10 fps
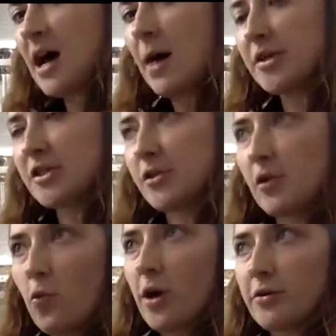I'm going to do it
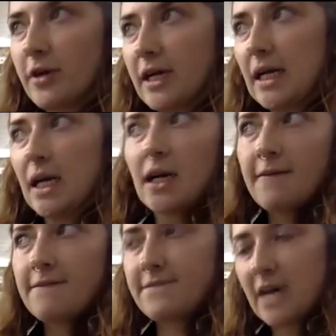watering
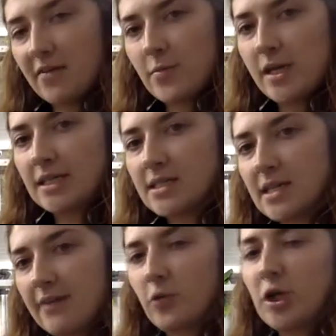5 minutes
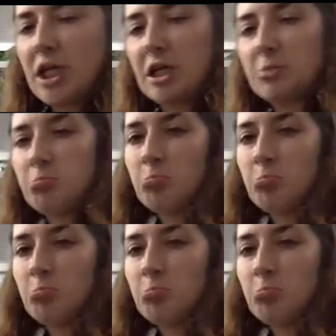every